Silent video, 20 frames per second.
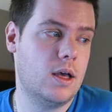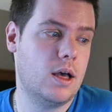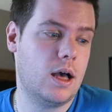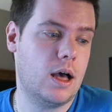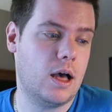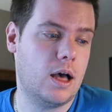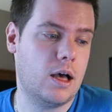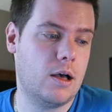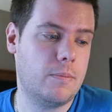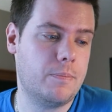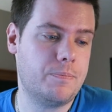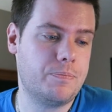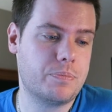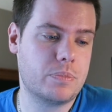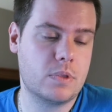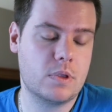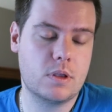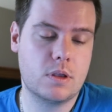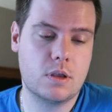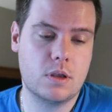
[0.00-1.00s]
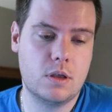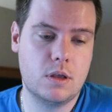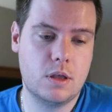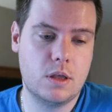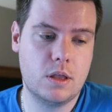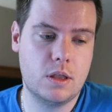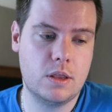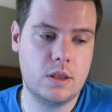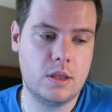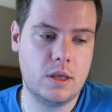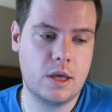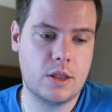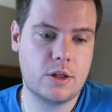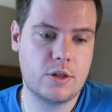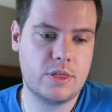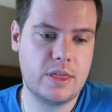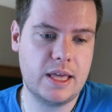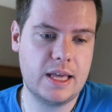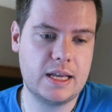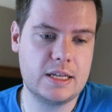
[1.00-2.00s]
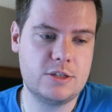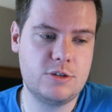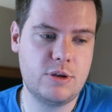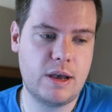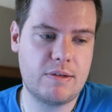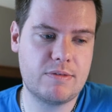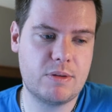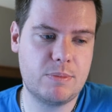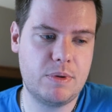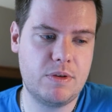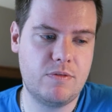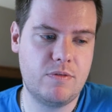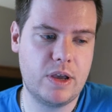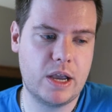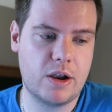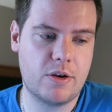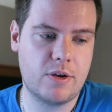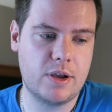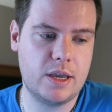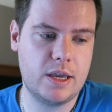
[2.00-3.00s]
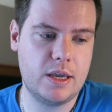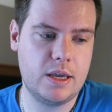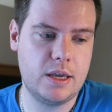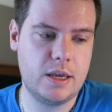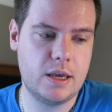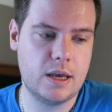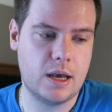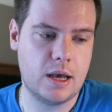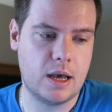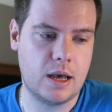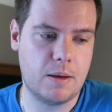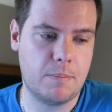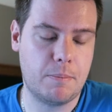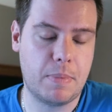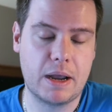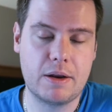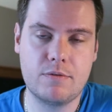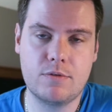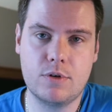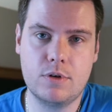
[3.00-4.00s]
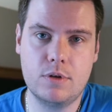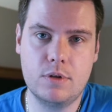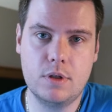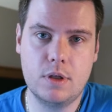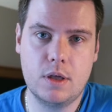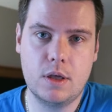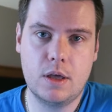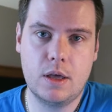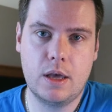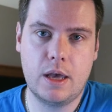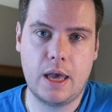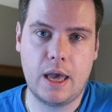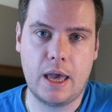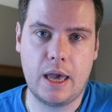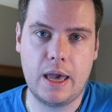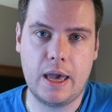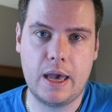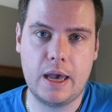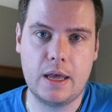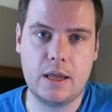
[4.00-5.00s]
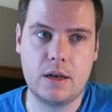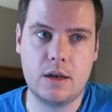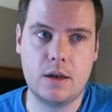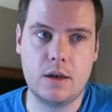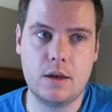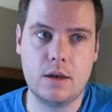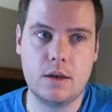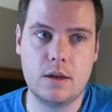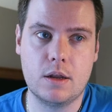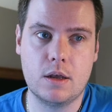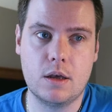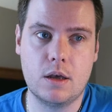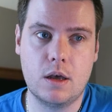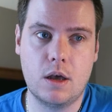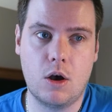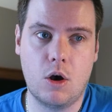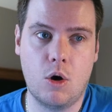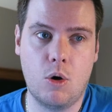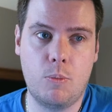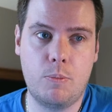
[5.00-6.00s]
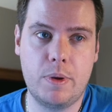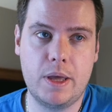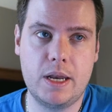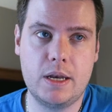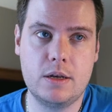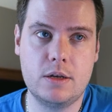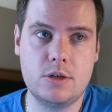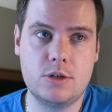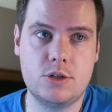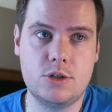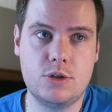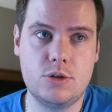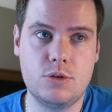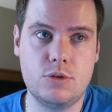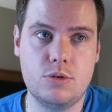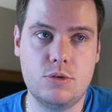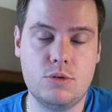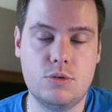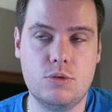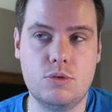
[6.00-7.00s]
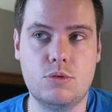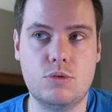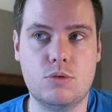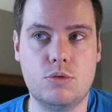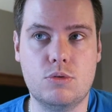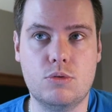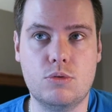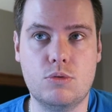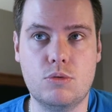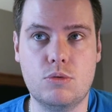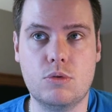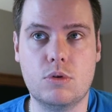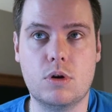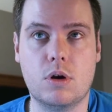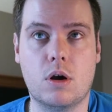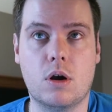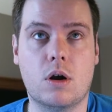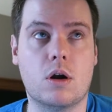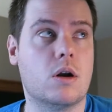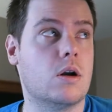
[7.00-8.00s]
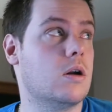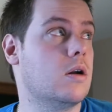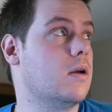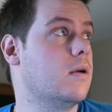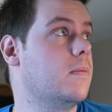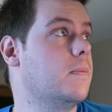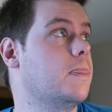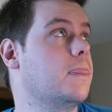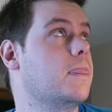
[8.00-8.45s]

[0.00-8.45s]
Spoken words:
The other thing is you have to be very mindful and open to, or